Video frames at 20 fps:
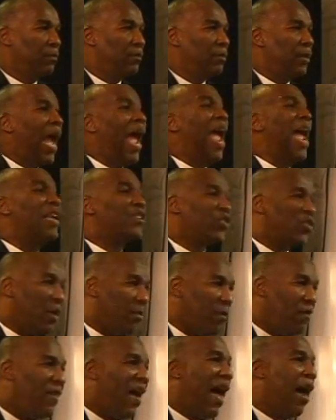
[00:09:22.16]
Now ask some
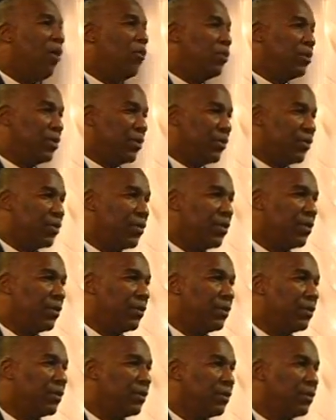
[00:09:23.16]
of ours,
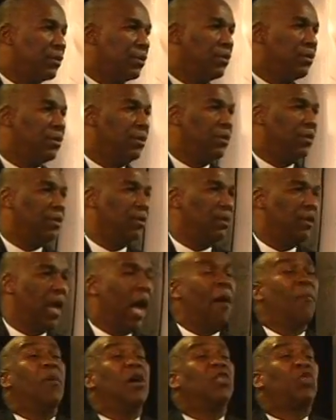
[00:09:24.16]

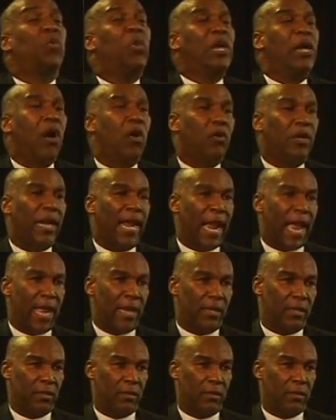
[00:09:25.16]
how much we gonna get?